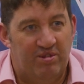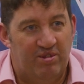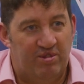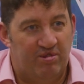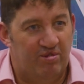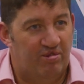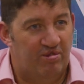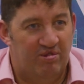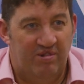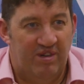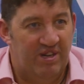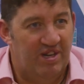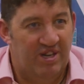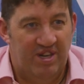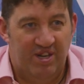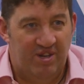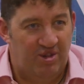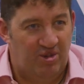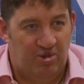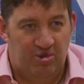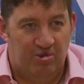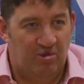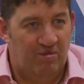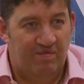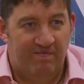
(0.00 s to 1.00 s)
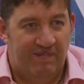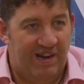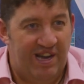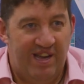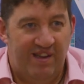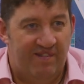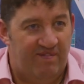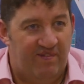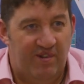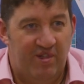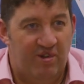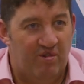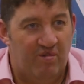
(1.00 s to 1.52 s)
So don't buy
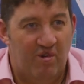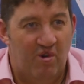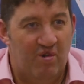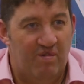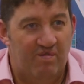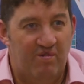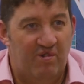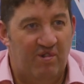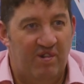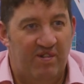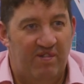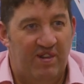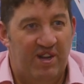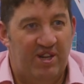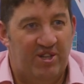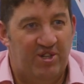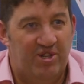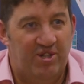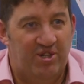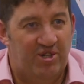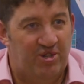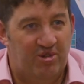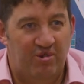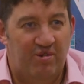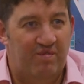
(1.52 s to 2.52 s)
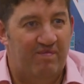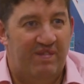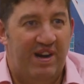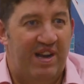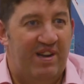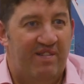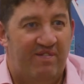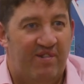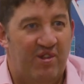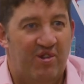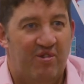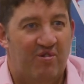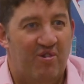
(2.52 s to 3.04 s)
it for the wrong motivations. Don't
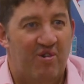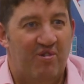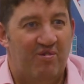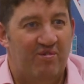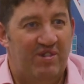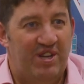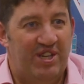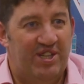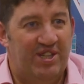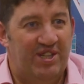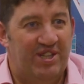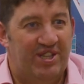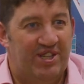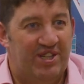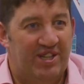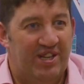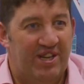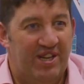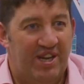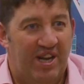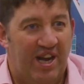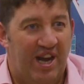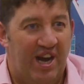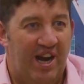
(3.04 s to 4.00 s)
buy it for the wrong reasons.